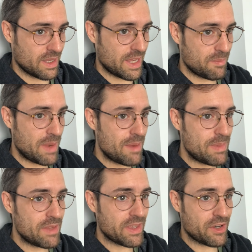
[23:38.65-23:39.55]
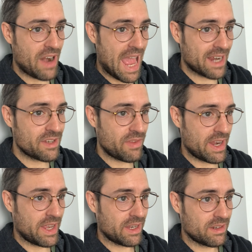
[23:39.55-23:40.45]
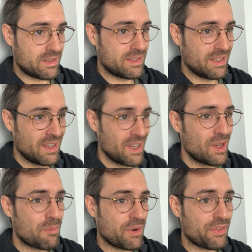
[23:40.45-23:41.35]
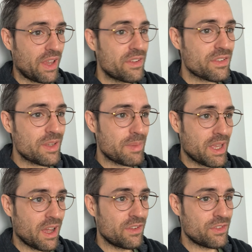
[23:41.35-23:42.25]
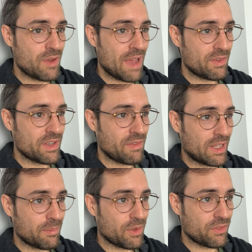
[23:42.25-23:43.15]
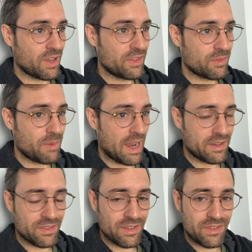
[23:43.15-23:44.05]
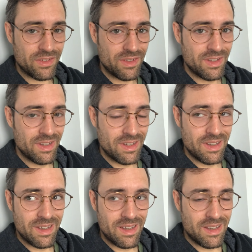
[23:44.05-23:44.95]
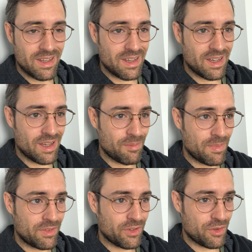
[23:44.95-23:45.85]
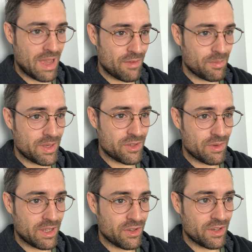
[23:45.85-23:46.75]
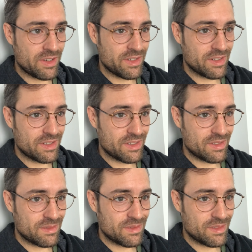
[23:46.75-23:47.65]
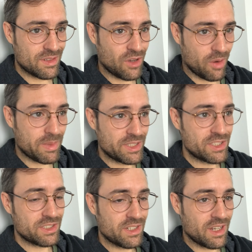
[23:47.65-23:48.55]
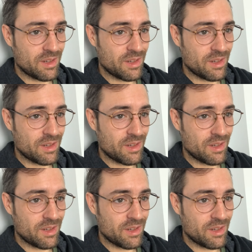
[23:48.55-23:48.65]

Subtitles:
It may be that you're activating precisely because you haven't developed those kinds of practices. And so you haven't been doing good garbage